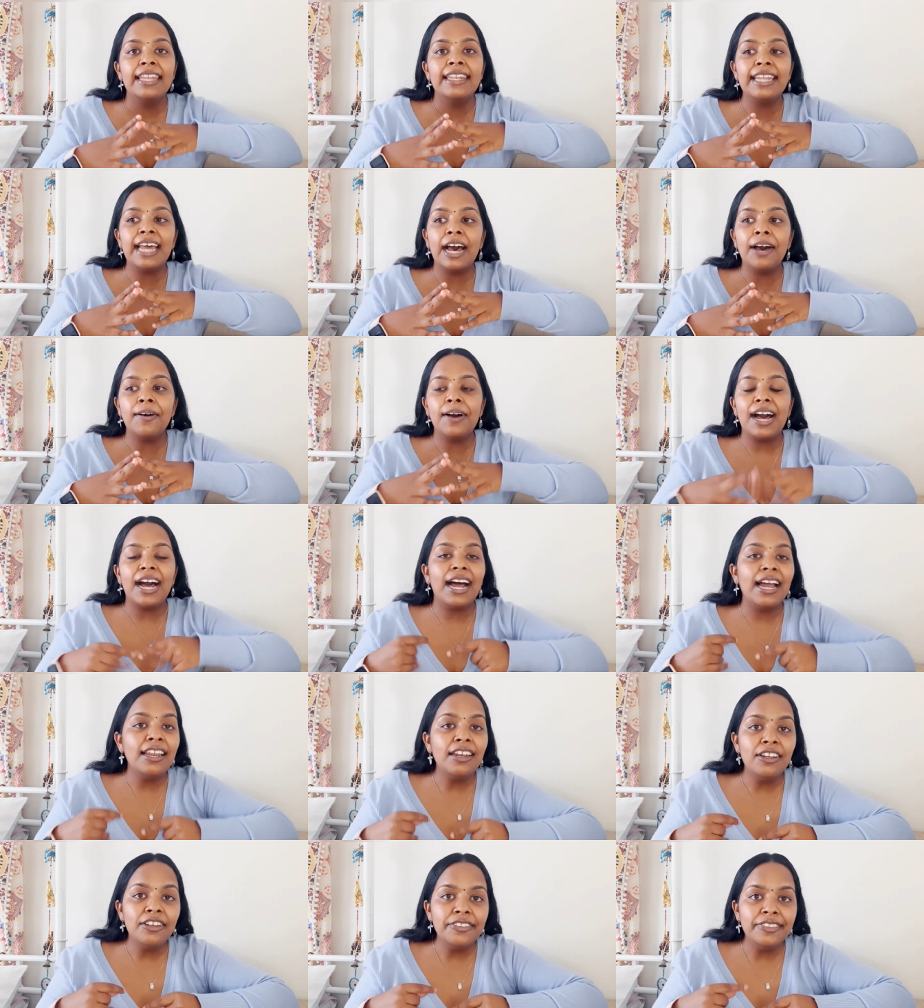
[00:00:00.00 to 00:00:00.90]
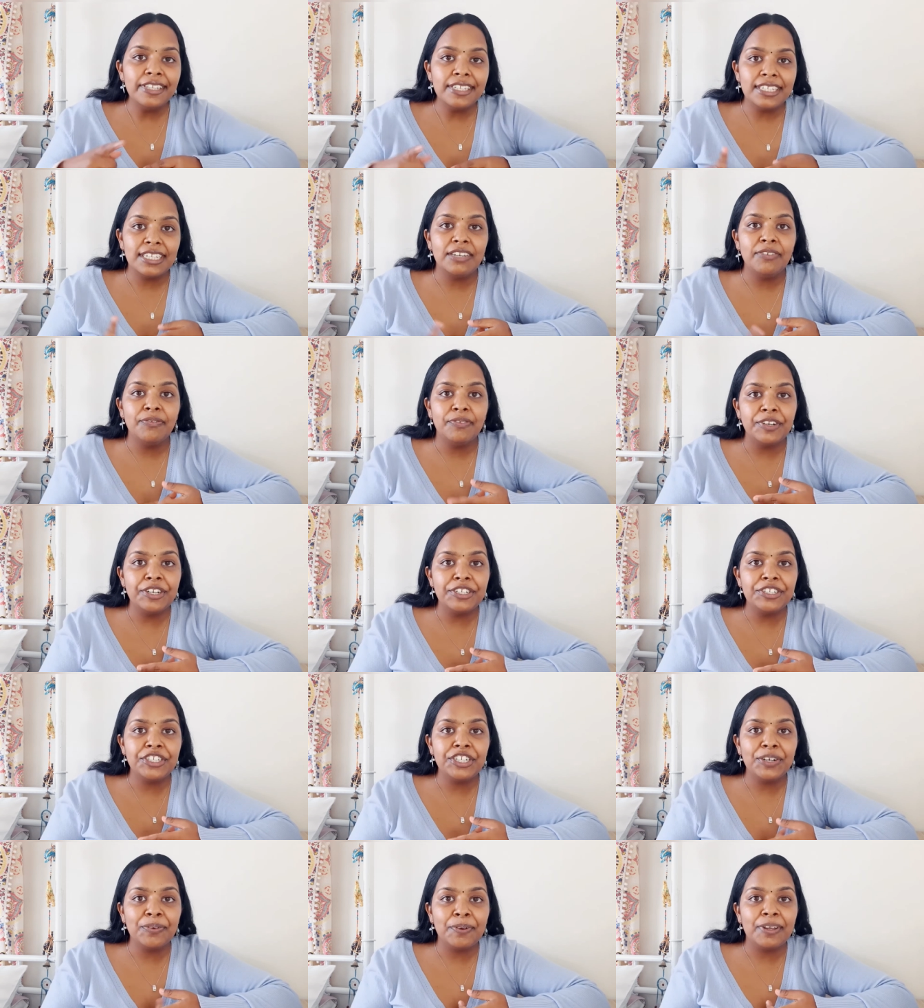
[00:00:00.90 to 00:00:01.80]
Now, I learned this in
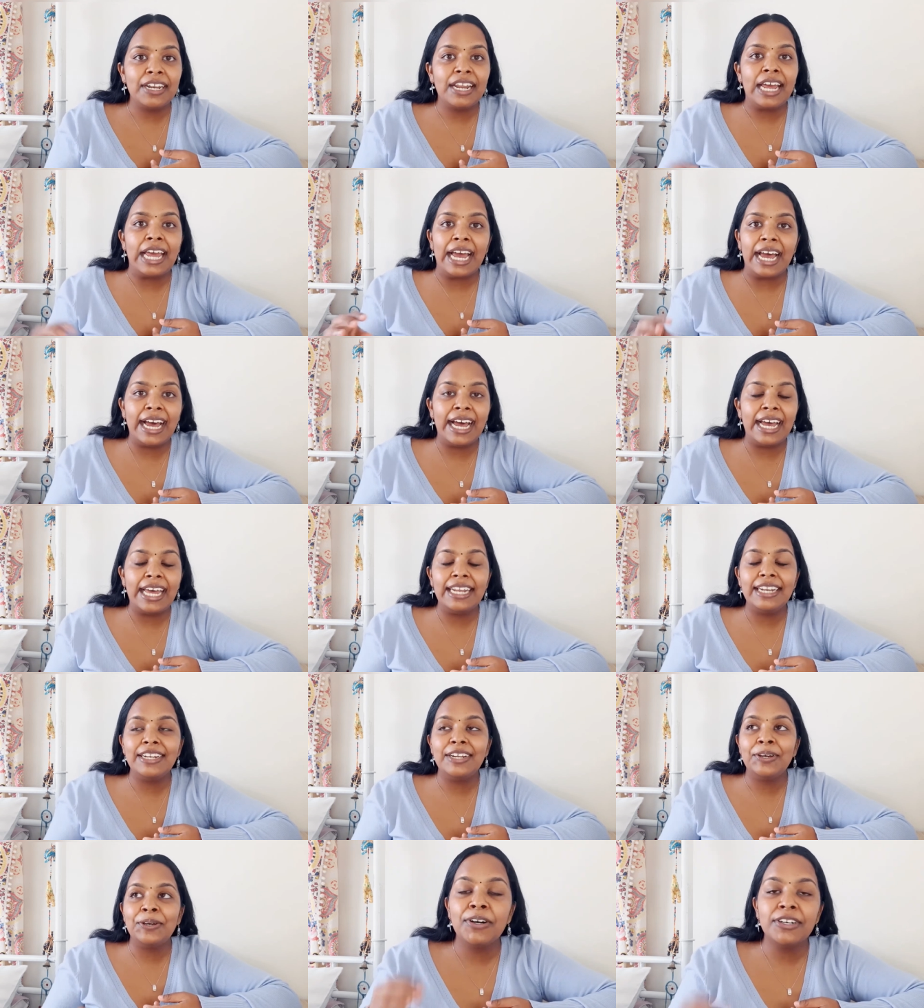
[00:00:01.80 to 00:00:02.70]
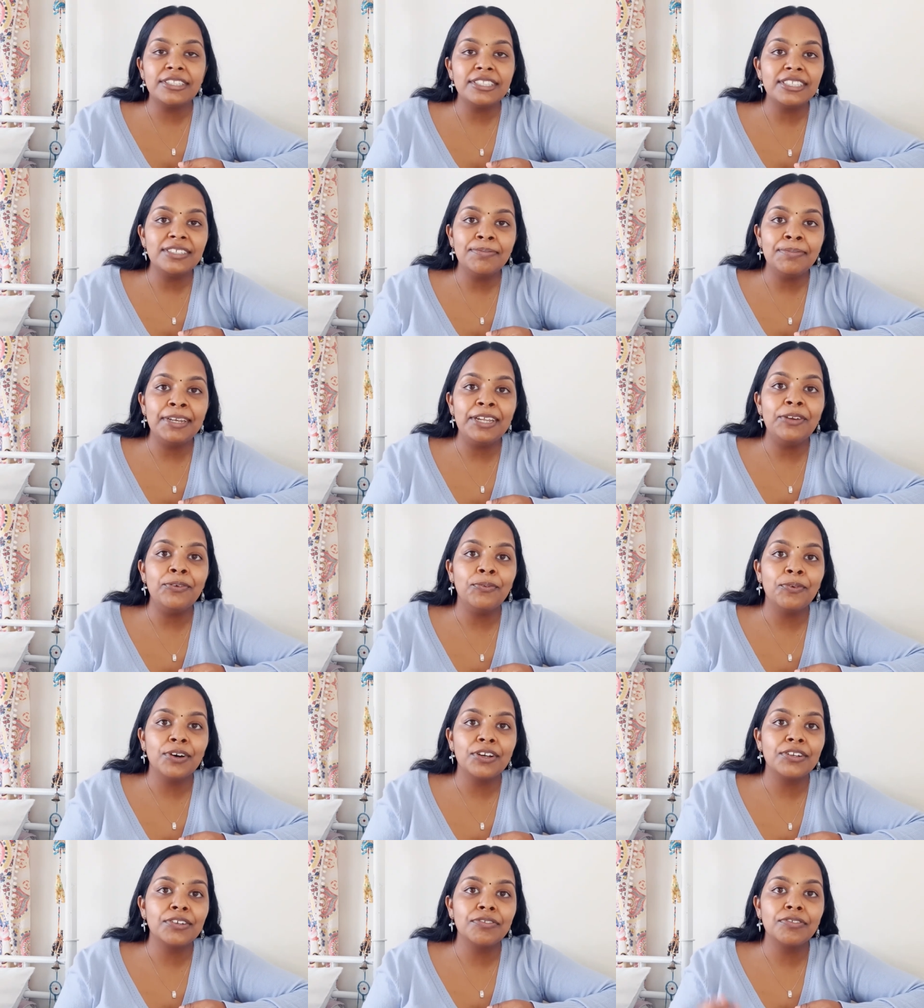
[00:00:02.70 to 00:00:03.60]
first year when I had possibly
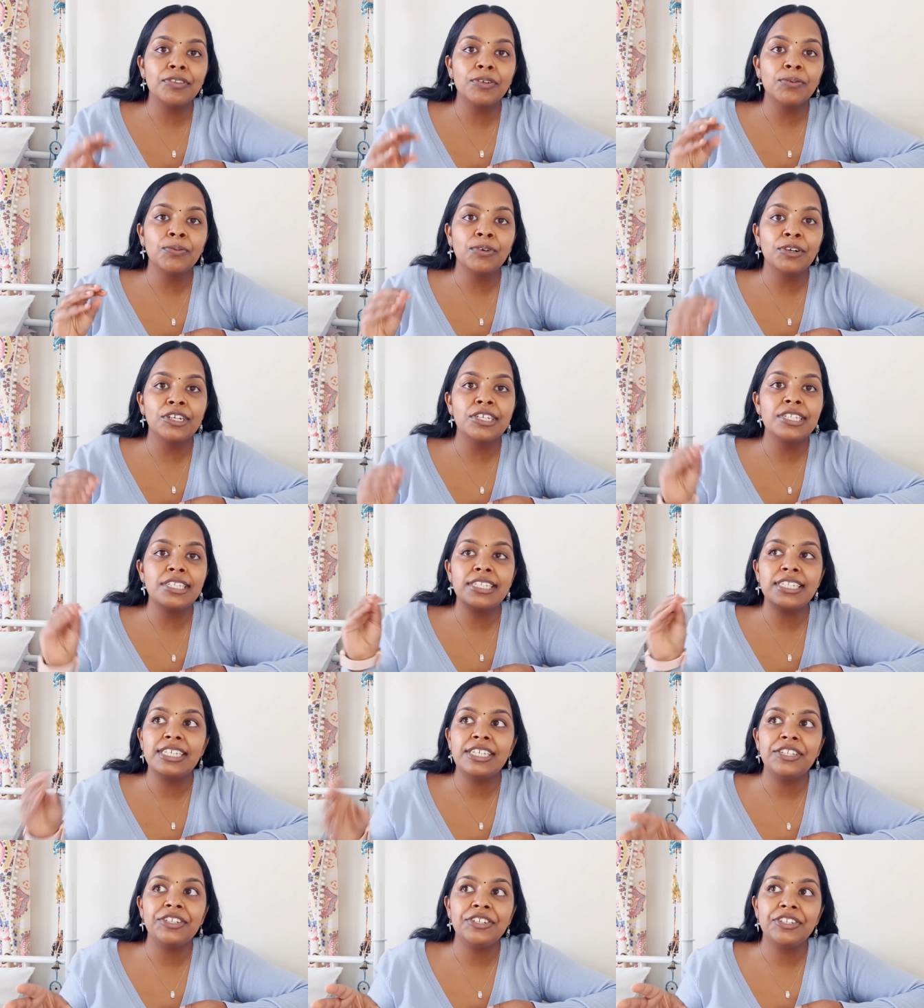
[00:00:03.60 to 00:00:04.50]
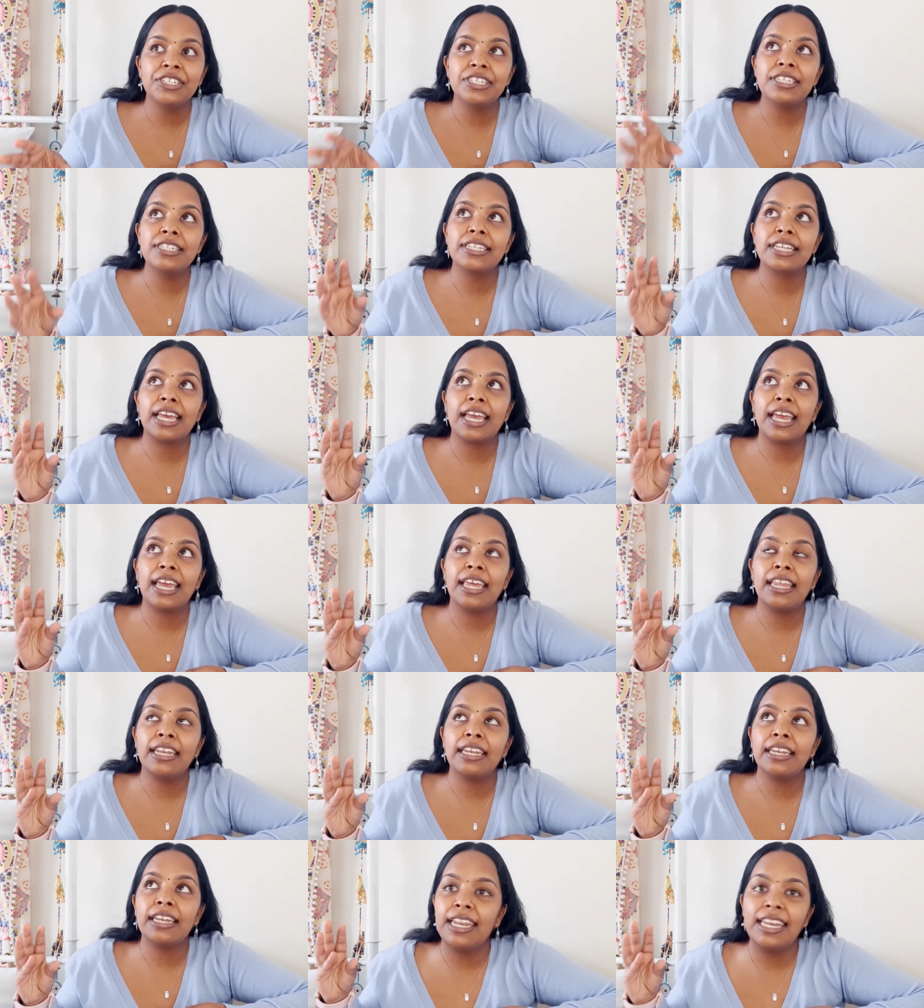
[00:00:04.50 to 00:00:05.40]
one of the worst teachers
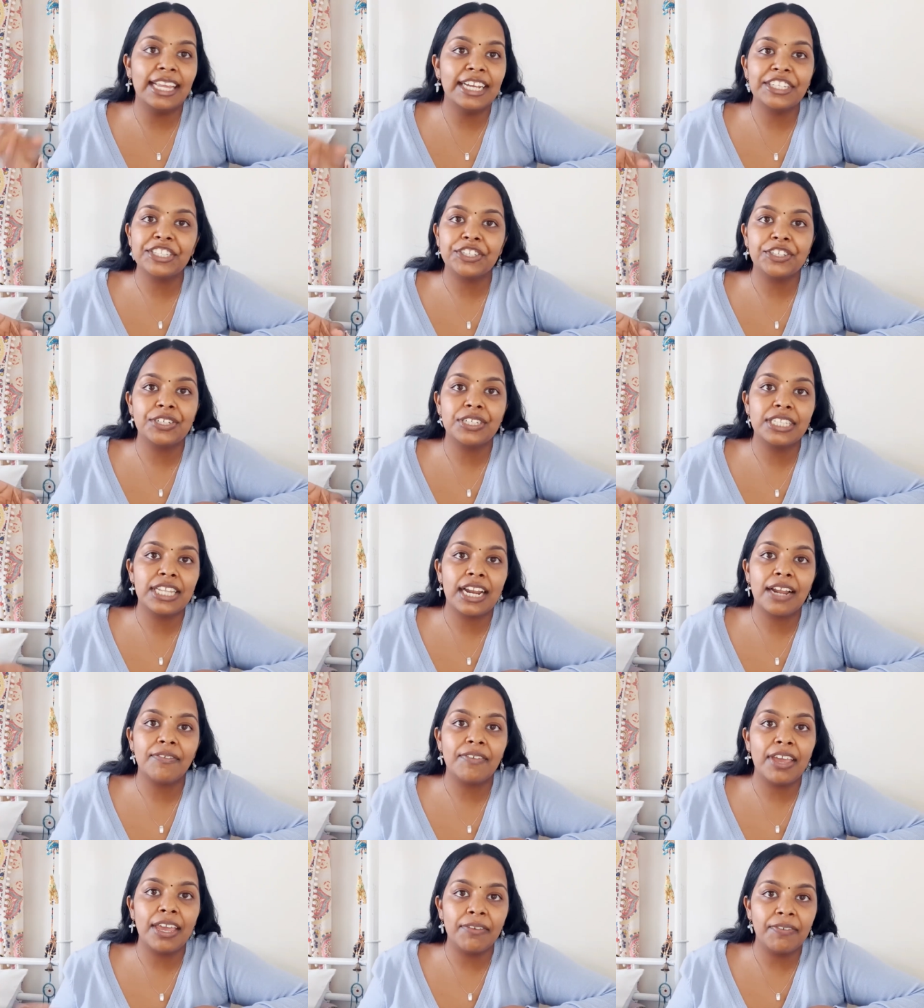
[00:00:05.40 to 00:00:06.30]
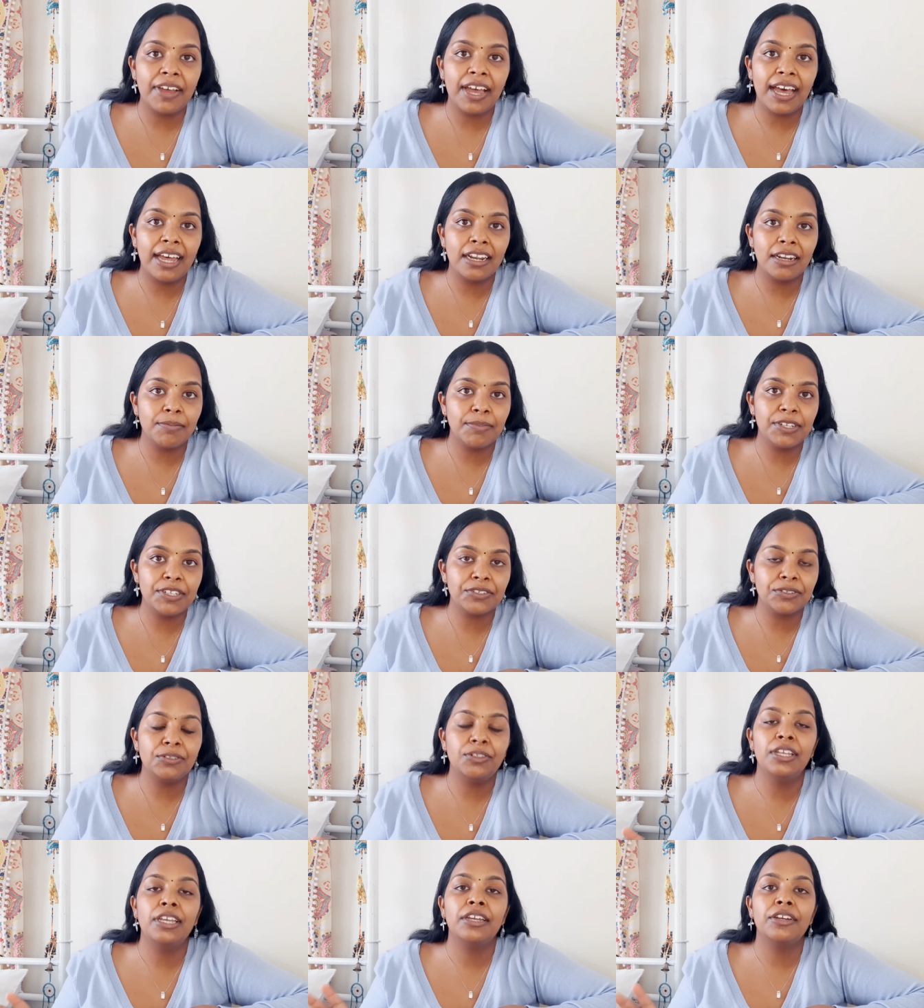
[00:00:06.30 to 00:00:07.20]
and lecturers that I've ever had in my
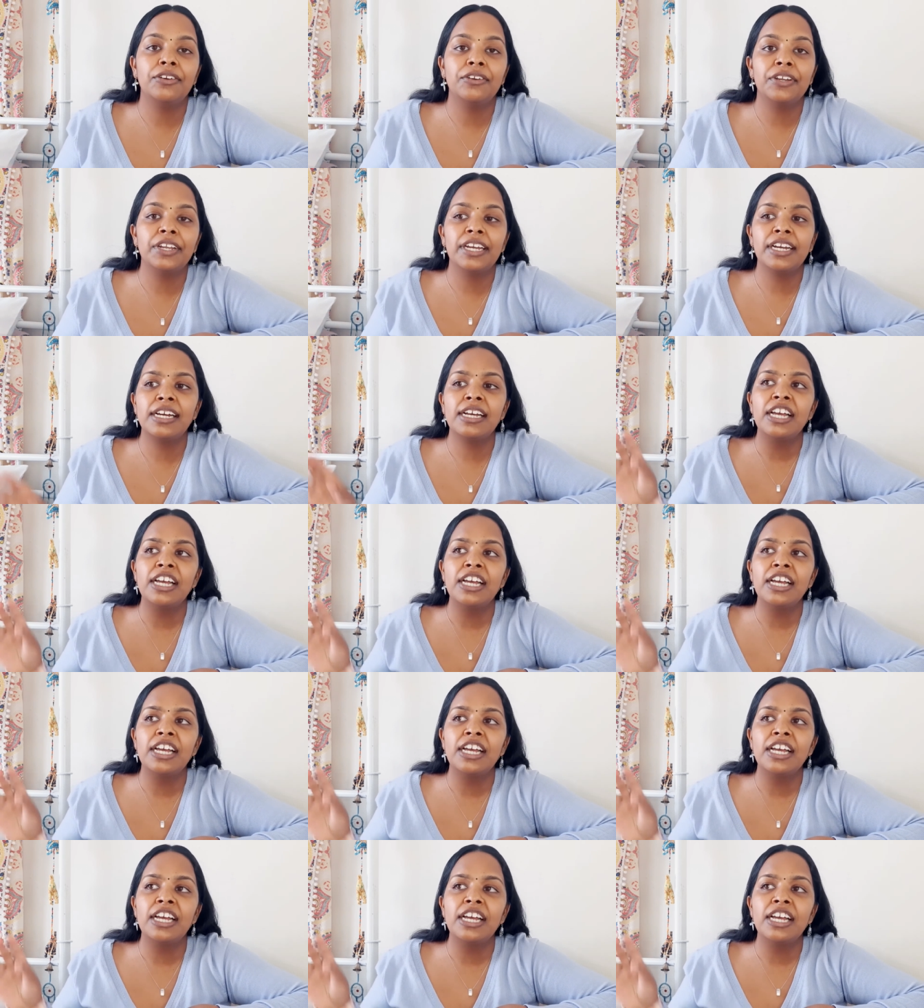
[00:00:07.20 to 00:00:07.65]
schooling career,